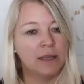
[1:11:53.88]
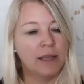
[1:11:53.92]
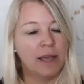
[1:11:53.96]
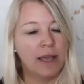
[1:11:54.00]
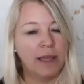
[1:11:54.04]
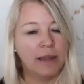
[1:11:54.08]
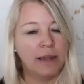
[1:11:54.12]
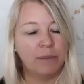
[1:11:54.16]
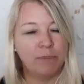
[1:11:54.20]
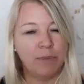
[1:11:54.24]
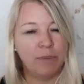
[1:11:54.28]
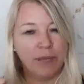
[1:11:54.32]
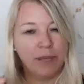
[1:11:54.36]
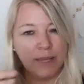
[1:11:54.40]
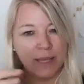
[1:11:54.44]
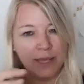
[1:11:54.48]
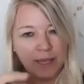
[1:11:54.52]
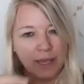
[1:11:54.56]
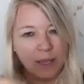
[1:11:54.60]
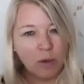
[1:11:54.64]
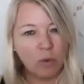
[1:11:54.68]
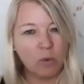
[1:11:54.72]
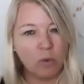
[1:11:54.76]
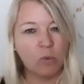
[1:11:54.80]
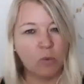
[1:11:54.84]
and
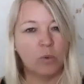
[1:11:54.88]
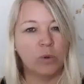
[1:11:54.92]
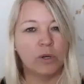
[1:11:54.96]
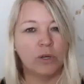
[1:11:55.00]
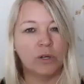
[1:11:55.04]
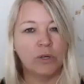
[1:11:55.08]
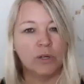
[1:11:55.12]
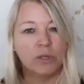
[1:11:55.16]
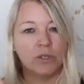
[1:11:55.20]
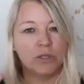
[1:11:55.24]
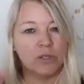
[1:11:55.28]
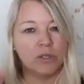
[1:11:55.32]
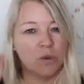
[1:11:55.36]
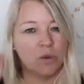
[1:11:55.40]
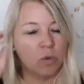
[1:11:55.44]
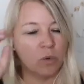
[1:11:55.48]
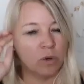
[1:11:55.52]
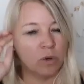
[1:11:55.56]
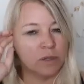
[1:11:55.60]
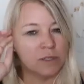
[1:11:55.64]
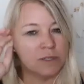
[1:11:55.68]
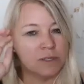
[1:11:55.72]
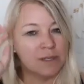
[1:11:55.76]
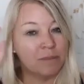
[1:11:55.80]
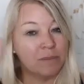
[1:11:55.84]
picking out words
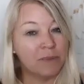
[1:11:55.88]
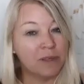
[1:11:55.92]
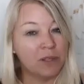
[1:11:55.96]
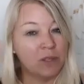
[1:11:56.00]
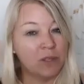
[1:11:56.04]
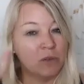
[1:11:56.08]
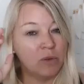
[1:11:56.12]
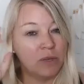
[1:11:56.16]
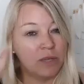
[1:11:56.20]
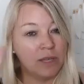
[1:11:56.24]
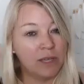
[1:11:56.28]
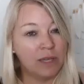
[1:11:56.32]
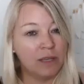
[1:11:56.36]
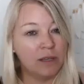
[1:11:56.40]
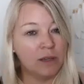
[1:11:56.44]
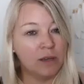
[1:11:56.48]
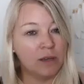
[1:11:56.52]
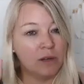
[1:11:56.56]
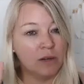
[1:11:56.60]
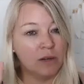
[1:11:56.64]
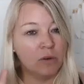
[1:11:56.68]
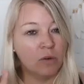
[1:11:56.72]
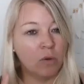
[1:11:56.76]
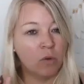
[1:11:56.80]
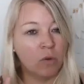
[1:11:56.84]
or something you
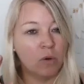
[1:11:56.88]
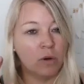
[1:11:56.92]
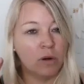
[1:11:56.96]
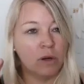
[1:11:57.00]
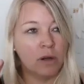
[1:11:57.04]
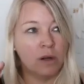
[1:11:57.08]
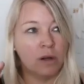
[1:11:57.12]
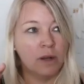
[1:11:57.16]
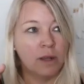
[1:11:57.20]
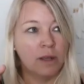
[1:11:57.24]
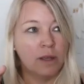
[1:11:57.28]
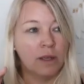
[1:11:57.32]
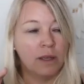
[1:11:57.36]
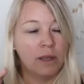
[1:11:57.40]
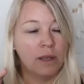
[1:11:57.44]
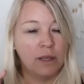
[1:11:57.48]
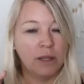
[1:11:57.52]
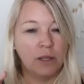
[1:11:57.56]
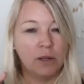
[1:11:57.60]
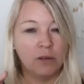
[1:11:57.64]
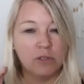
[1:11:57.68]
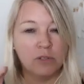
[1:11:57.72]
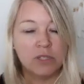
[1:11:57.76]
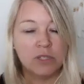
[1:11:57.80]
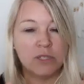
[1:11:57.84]
hear, or,
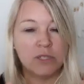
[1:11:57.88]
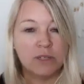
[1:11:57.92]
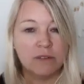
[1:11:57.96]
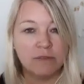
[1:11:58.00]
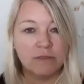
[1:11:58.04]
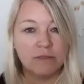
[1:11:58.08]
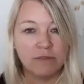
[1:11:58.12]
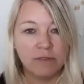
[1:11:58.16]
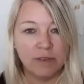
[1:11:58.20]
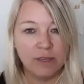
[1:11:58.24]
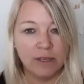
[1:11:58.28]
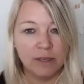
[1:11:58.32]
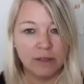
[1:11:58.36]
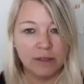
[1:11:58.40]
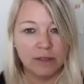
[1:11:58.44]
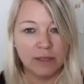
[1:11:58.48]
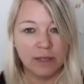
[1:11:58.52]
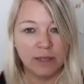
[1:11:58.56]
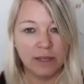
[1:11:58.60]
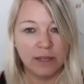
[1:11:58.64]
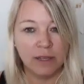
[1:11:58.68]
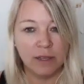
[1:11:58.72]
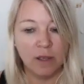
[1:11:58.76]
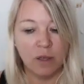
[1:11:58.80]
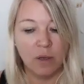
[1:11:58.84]
you know, just a
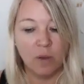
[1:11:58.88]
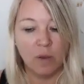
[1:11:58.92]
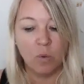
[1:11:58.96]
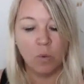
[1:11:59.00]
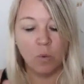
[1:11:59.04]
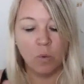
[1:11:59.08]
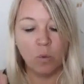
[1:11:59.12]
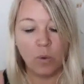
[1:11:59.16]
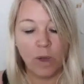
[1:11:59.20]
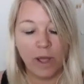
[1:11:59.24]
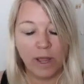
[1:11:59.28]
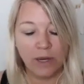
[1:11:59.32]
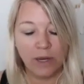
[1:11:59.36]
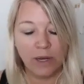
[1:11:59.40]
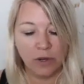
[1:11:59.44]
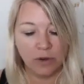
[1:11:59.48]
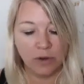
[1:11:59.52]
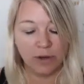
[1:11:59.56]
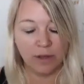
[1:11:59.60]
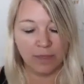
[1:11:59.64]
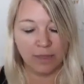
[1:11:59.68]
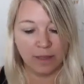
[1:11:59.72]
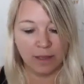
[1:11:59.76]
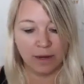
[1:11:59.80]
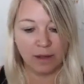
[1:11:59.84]
feeling. When
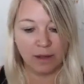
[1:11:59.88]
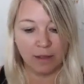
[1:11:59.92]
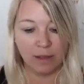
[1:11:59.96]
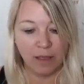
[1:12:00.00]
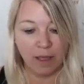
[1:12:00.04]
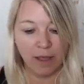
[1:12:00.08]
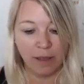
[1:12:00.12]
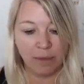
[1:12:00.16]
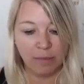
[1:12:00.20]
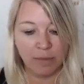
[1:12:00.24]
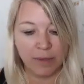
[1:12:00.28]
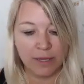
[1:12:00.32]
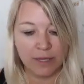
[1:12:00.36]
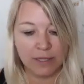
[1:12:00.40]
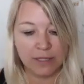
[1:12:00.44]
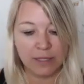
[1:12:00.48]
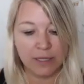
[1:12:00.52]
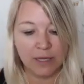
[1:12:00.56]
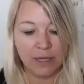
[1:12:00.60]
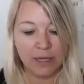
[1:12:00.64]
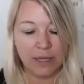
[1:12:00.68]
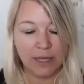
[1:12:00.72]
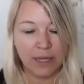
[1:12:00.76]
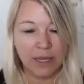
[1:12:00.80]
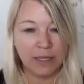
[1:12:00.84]
you're in that alignment,
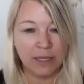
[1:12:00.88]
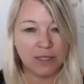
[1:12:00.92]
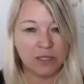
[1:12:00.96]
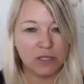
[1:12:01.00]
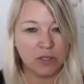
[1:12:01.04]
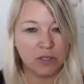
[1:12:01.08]
it